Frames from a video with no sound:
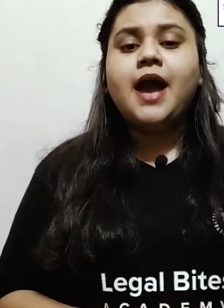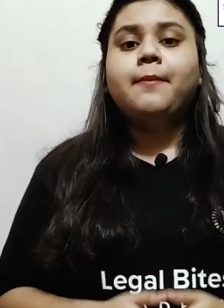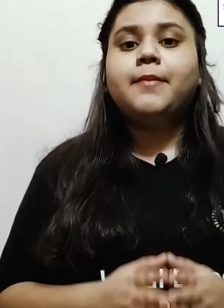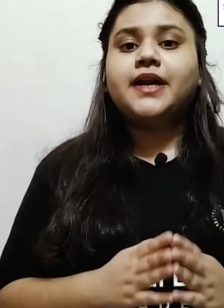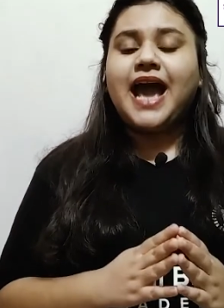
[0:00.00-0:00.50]

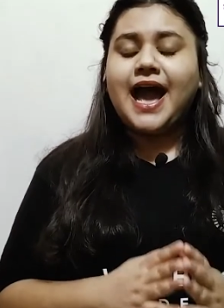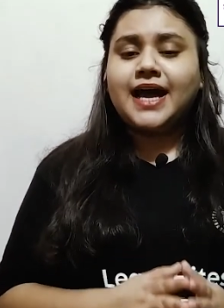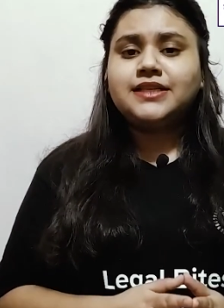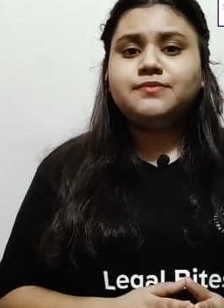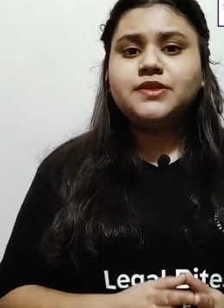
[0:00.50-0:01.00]
But
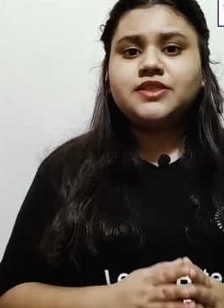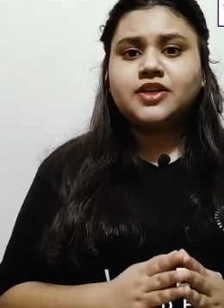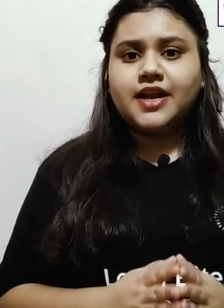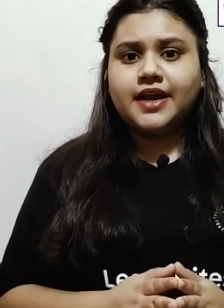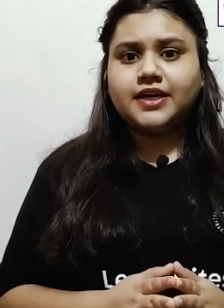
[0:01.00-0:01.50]
as Mr.
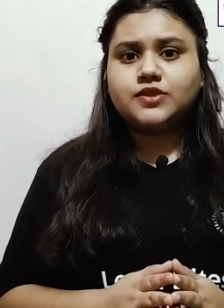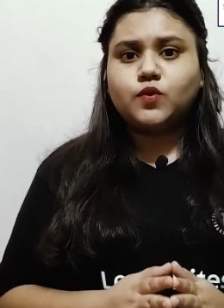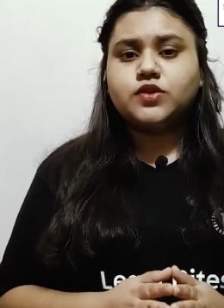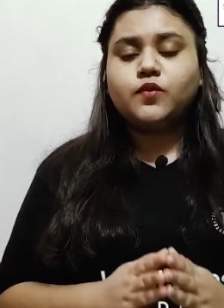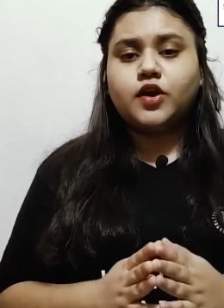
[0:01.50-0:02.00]
X
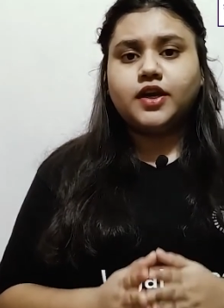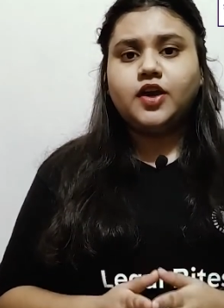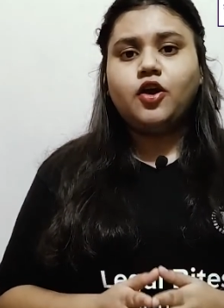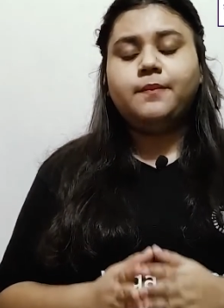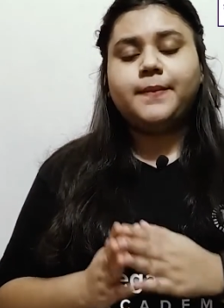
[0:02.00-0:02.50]
was working
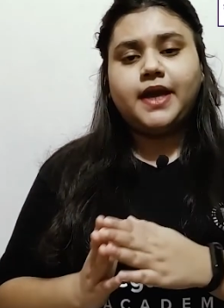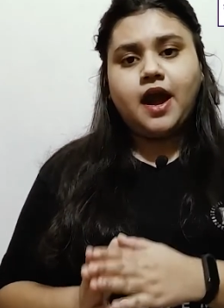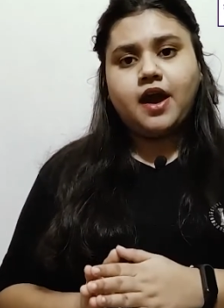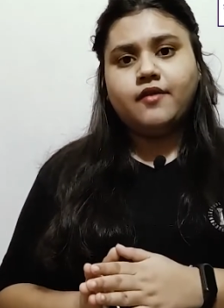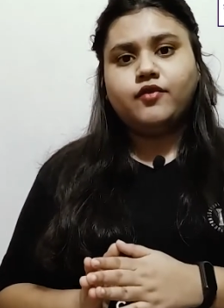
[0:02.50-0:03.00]
on
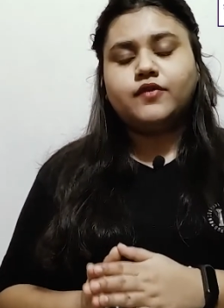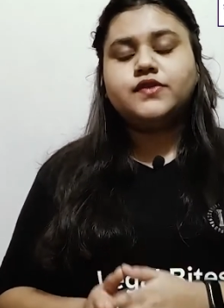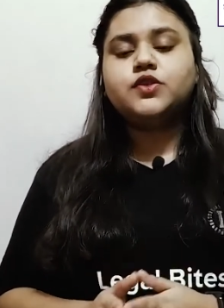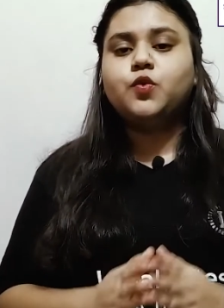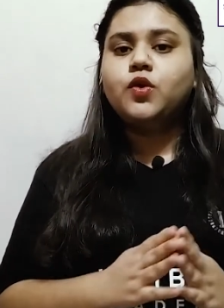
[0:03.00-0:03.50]
behalf of
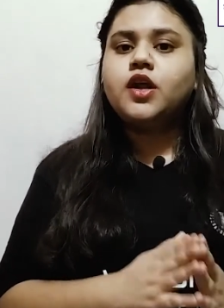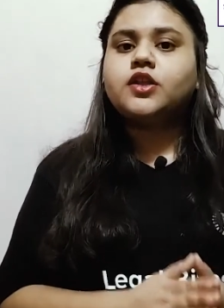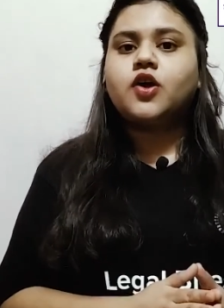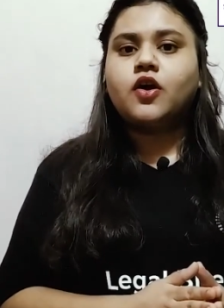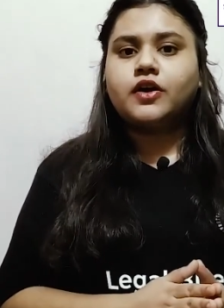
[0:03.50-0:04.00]
school
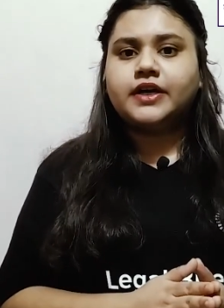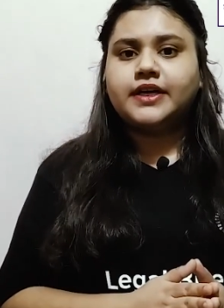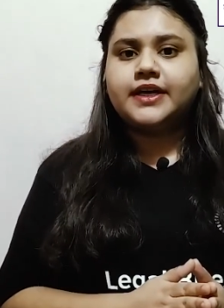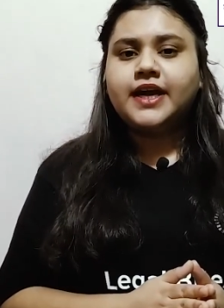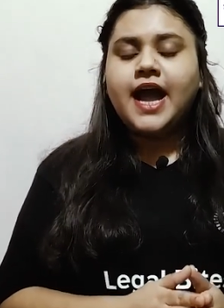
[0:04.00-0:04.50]
authority